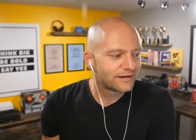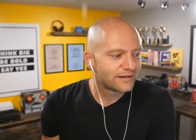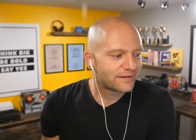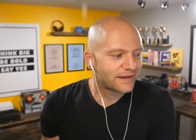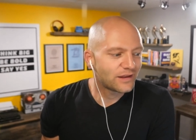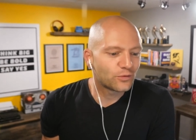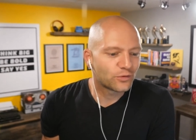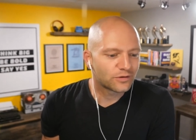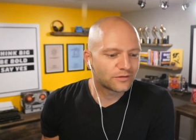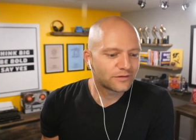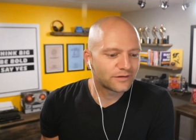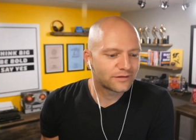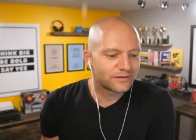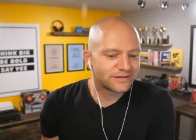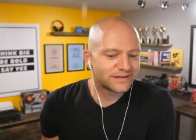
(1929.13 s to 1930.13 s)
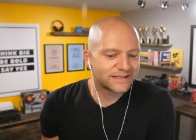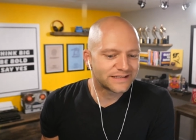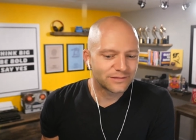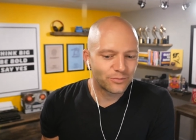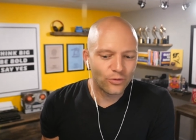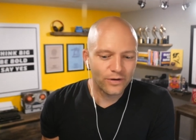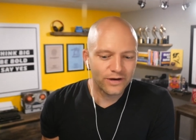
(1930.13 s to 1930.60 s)
that you were
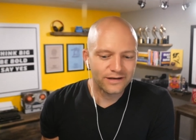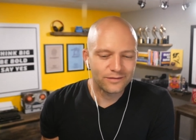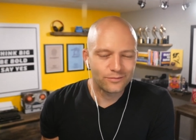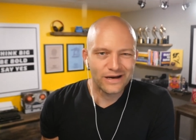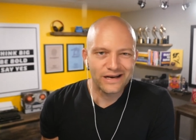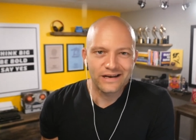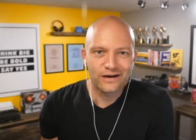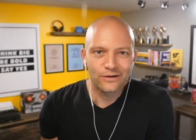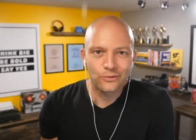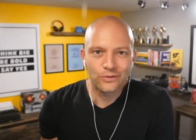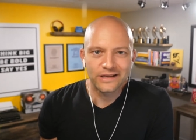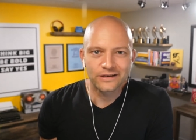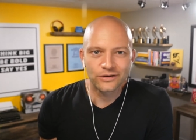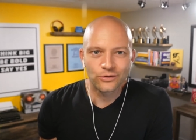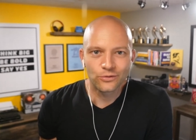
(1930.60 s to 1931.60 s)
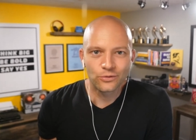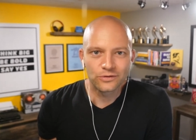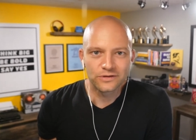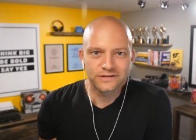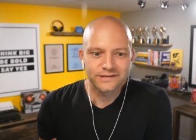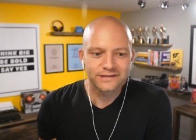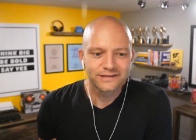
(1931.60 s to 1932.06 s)
disappointed by not winning a
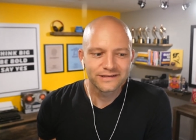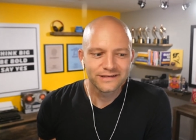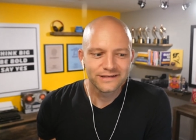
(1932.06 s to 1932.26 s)
gold,